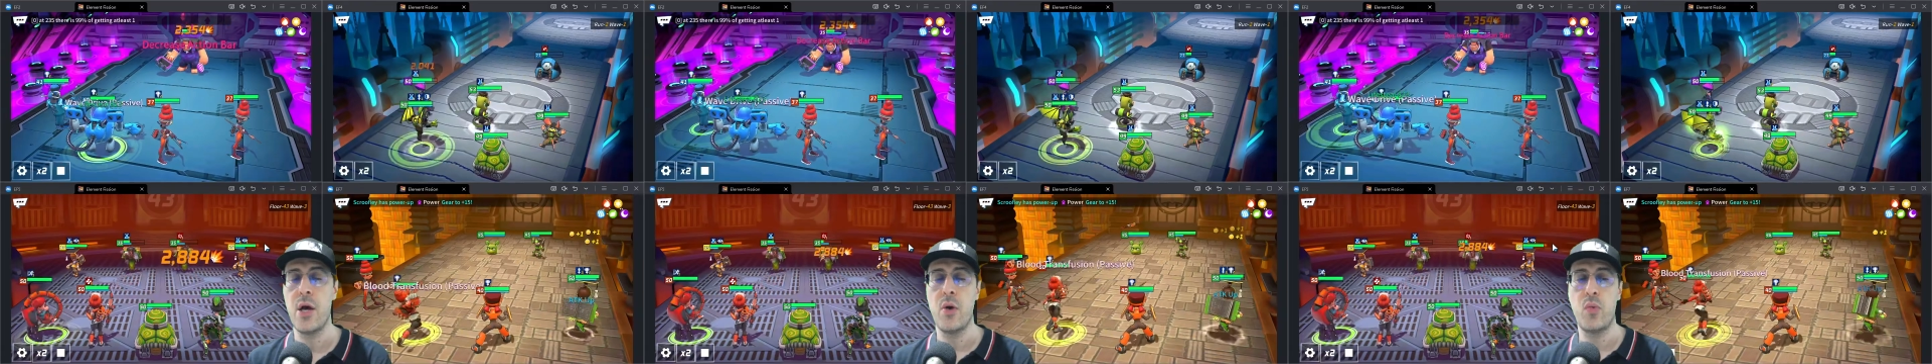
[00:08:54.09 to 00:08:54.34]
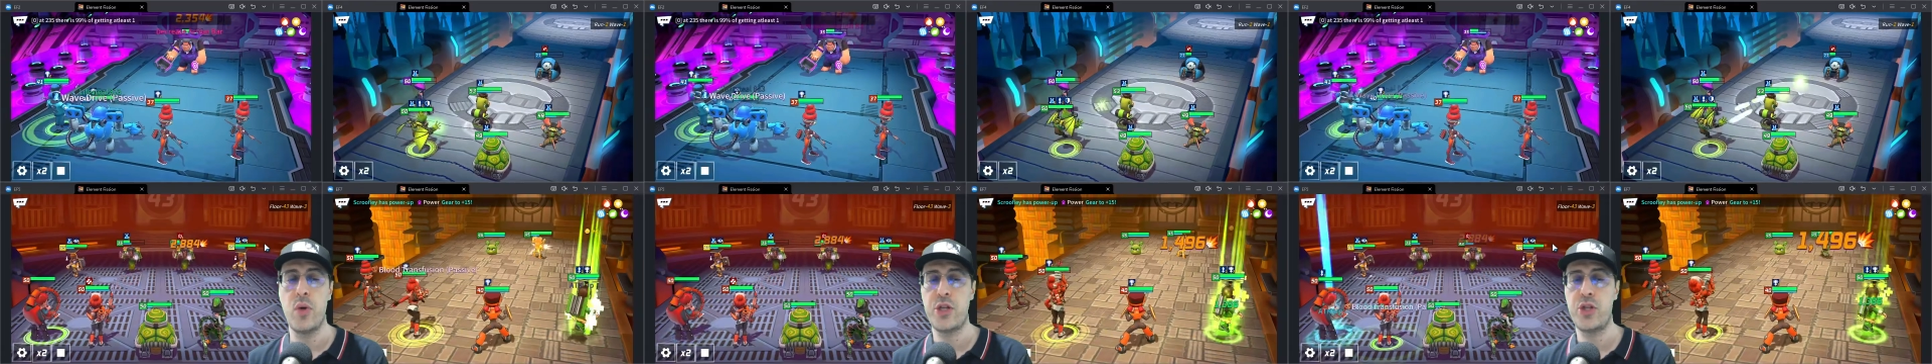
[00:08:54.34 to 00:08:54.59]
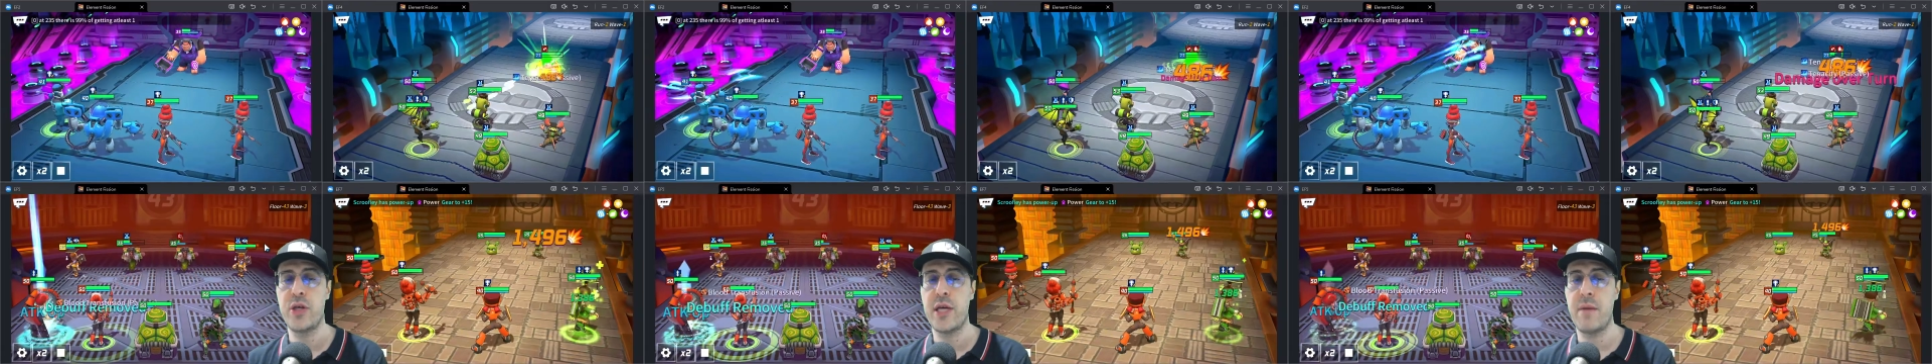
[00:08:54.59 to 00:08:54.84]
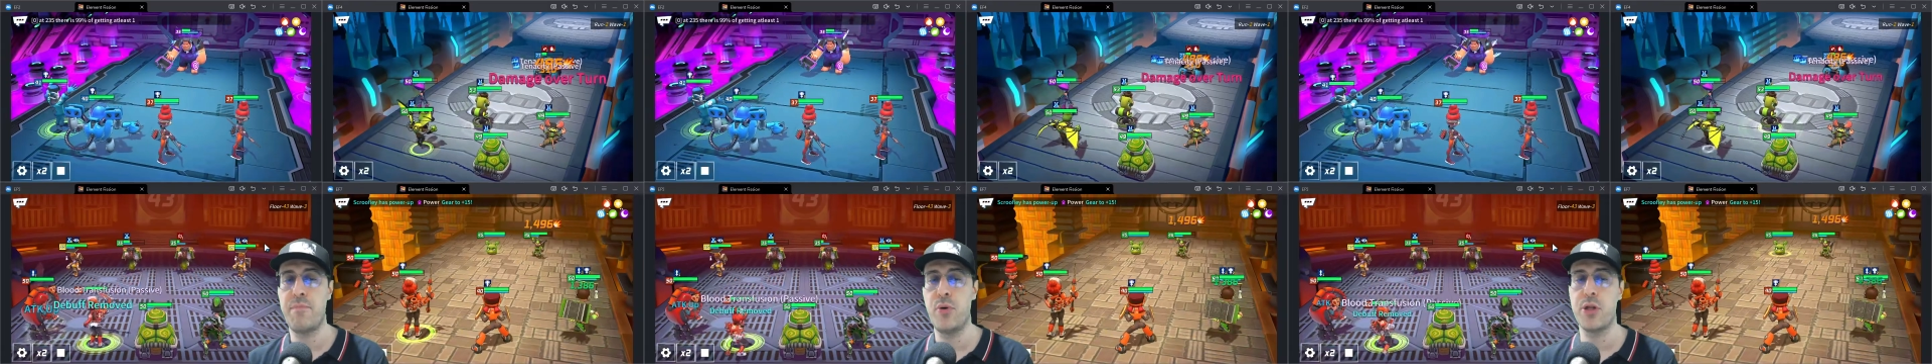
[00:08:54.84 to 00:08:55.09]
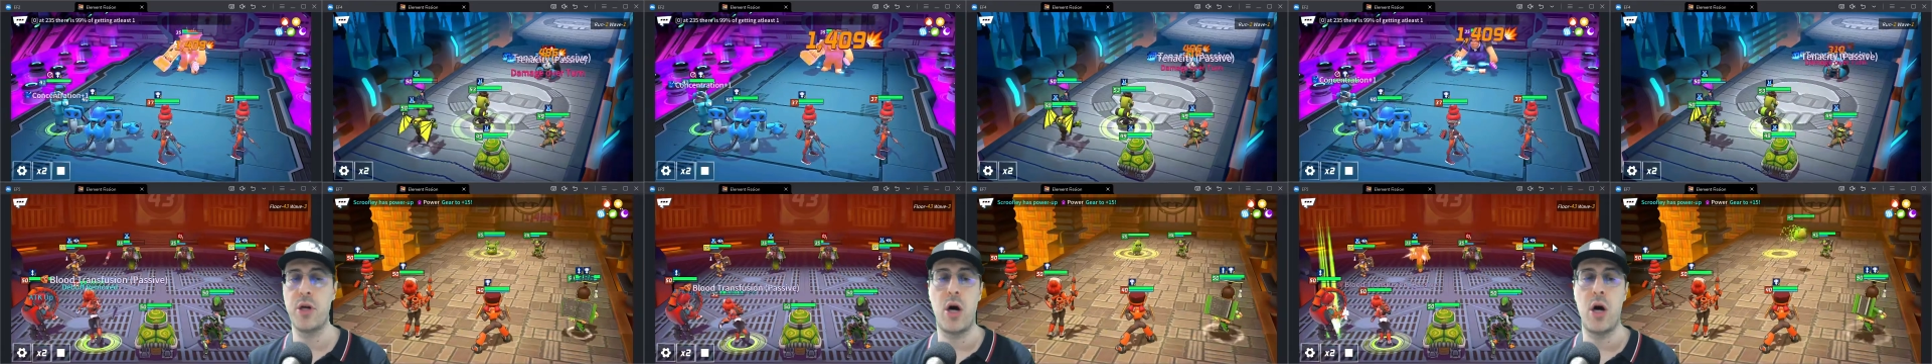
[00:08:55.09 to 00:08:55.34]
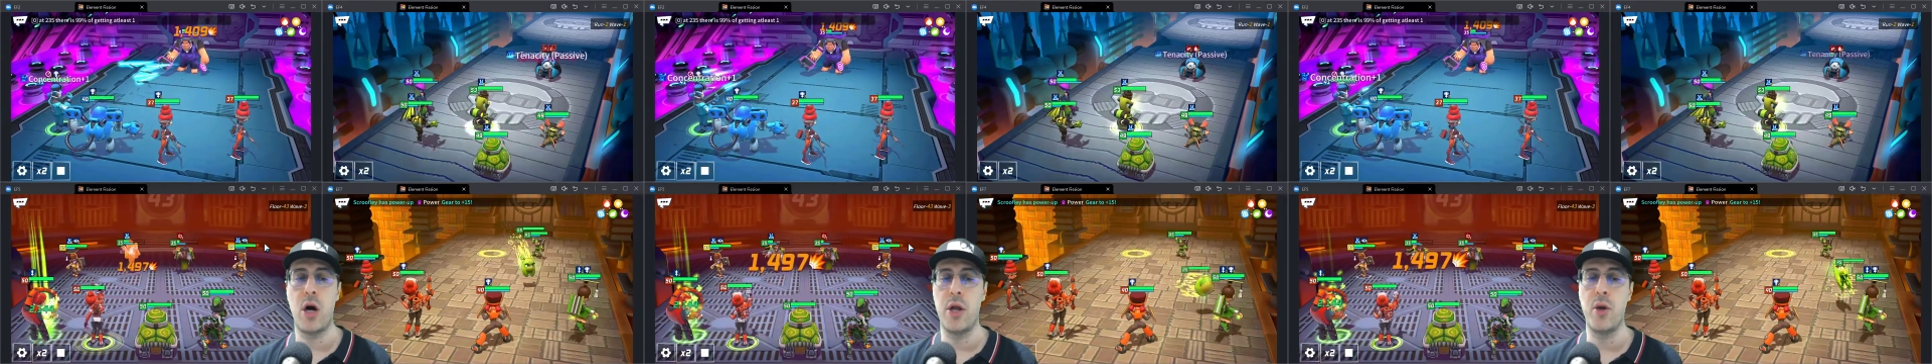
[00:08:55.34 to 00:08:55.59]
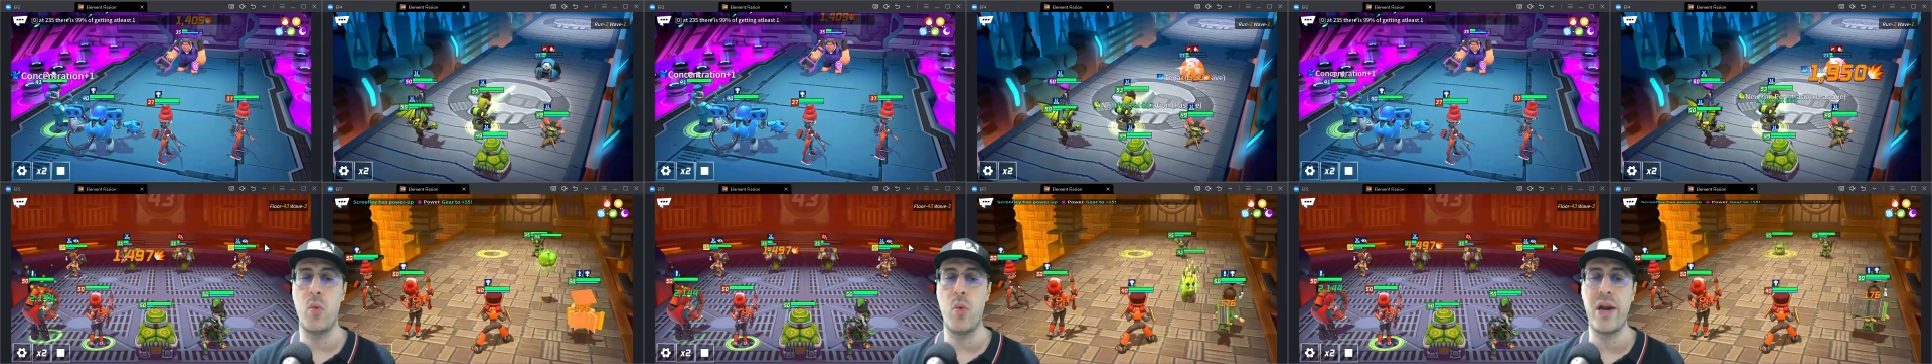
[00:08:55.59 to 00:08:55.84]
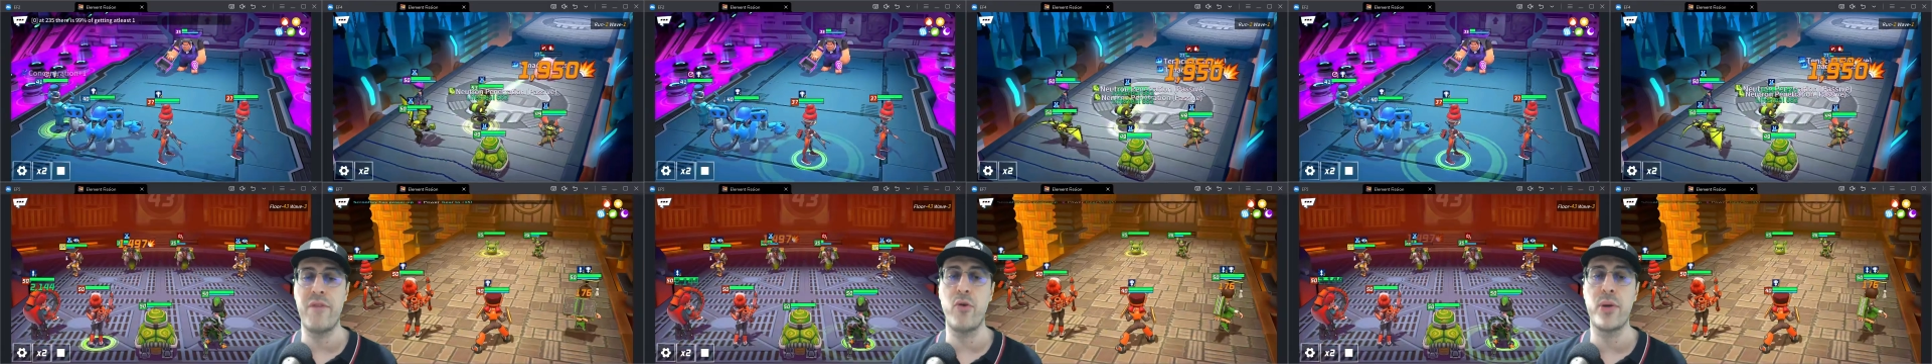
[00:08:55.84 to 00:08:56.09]
which you can put on
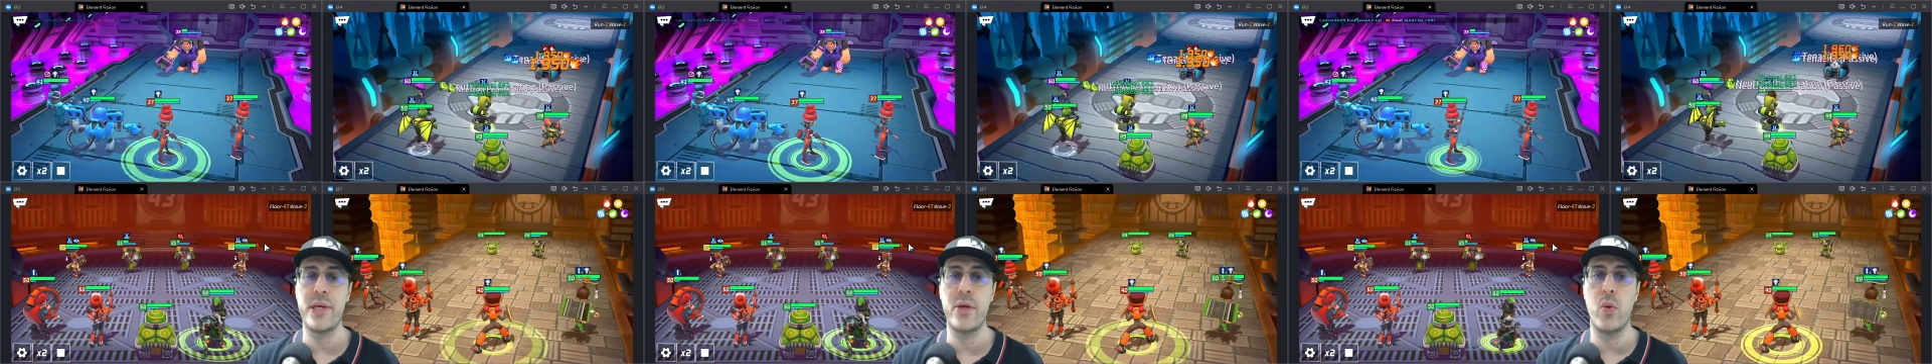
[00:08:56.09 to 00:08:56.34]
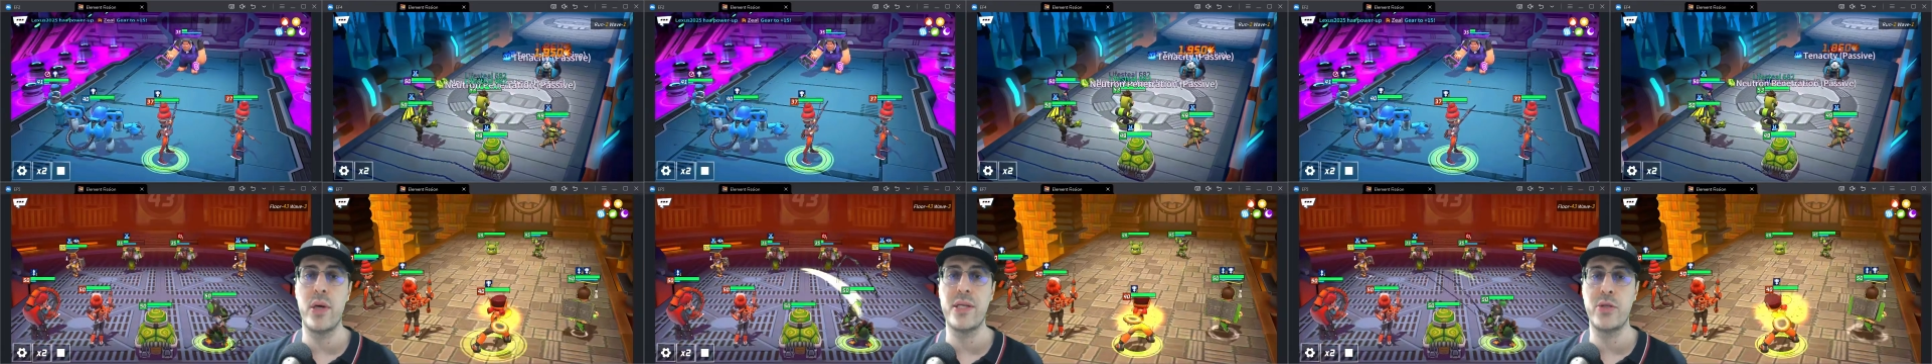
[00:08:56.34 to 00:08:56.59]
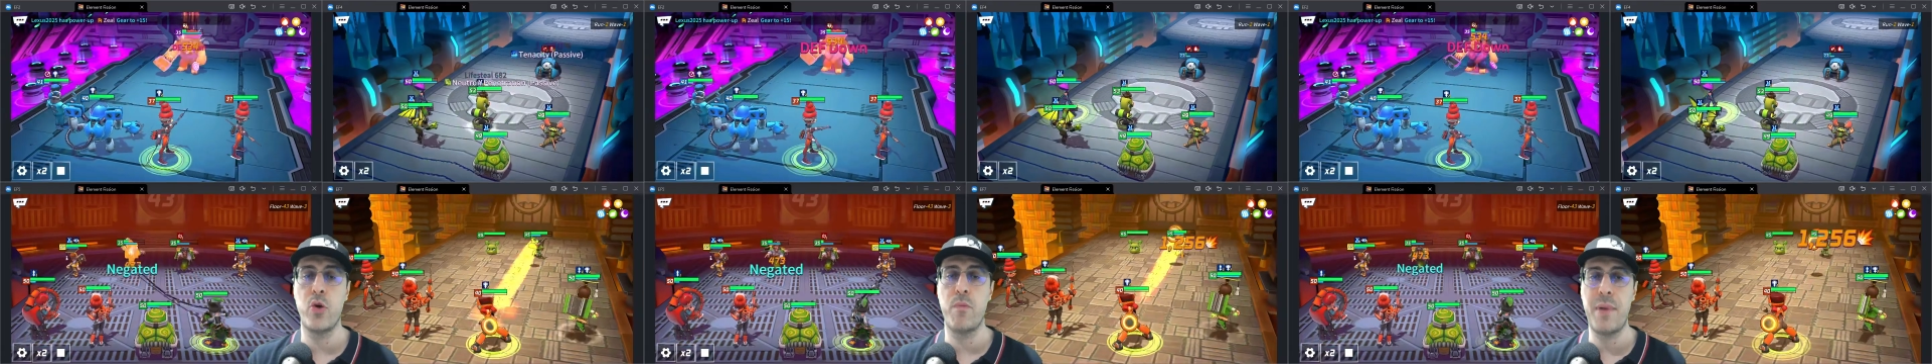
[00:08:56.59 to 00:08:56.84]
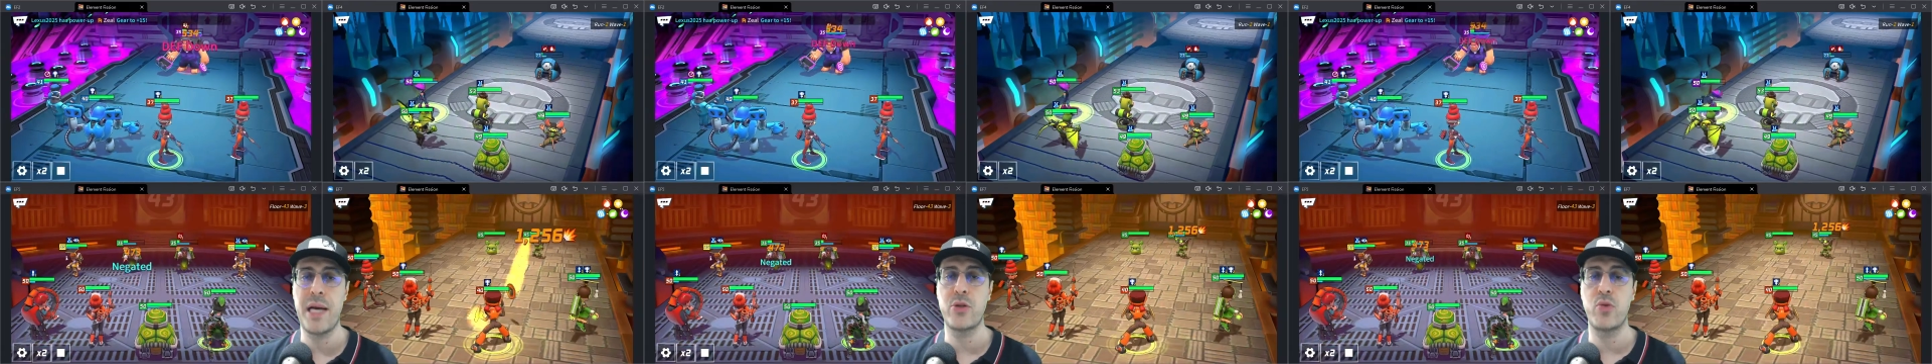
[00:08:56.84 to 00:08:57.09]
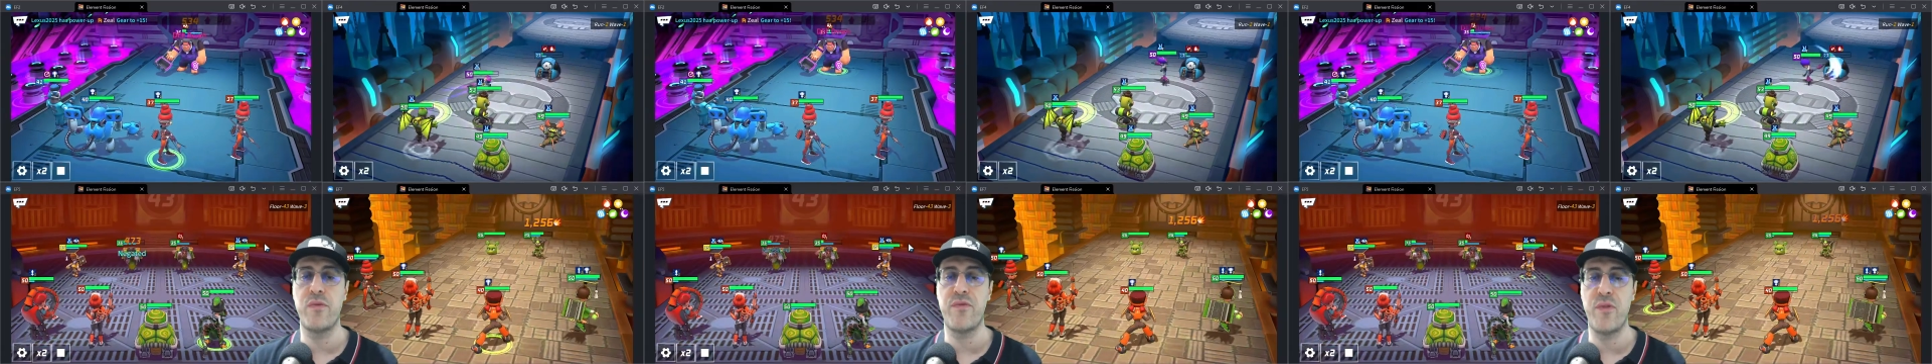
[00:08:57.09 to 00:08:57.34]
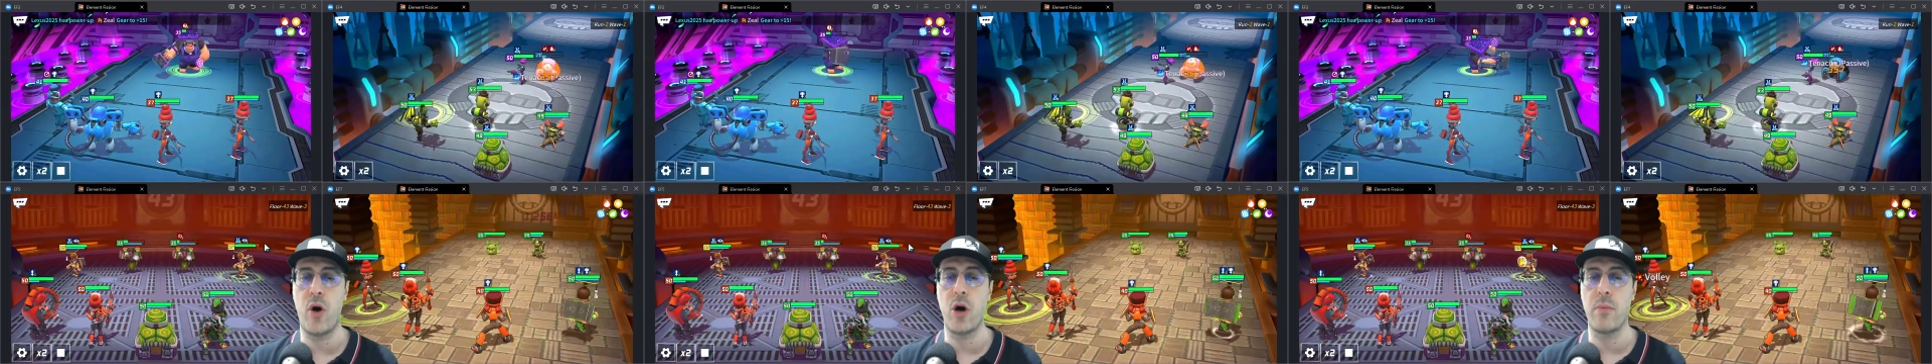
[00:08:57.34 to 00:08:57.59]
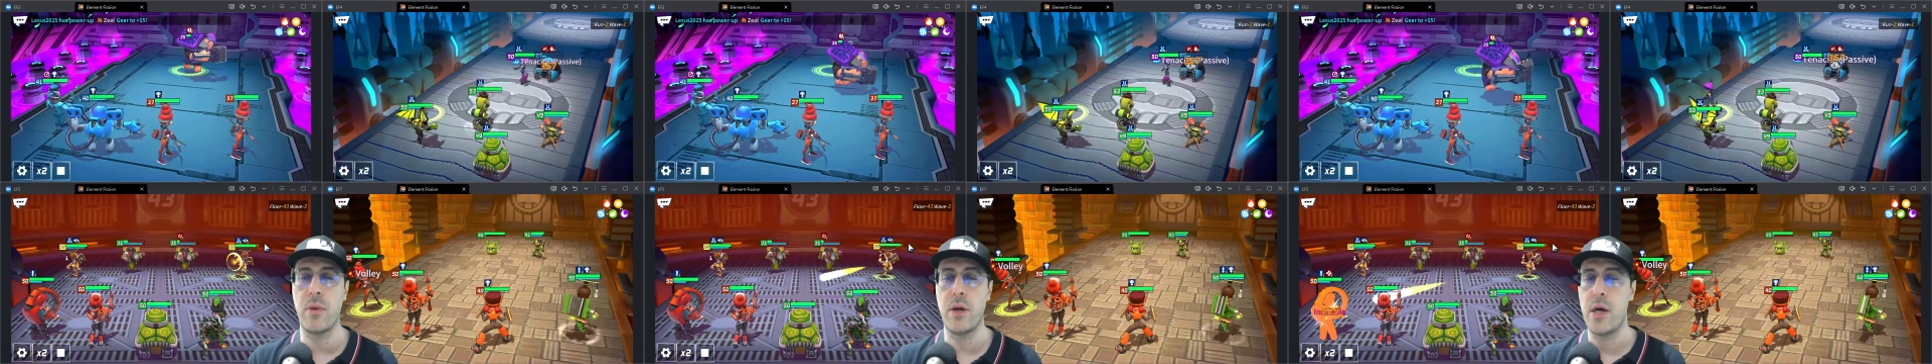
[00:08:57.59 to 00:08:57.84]
whatever hero is your best to farm.